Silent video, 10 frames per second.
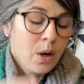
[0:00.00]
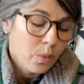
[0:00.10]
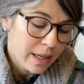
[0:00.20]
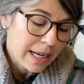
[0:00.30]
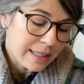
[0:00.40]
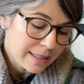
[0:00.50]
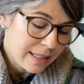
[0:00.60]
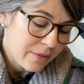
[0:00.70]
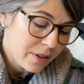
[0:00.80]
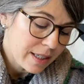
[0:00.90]
What I
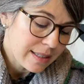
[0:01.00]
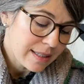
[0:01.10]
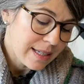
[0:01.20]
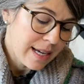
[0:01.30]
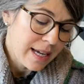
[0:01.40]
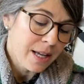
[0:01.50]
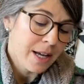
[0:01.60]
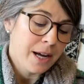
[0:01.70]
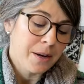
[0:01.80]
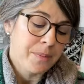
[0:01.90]
discovered is
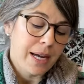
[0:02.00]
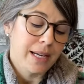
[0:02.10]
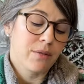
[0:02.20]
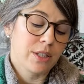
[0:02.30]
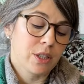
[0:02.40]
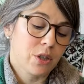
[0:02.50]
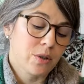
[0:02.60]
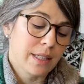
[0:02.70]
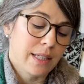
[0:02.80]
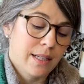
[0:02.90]
um, I was
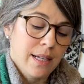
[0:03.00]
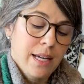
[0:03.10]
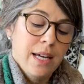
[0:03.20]
using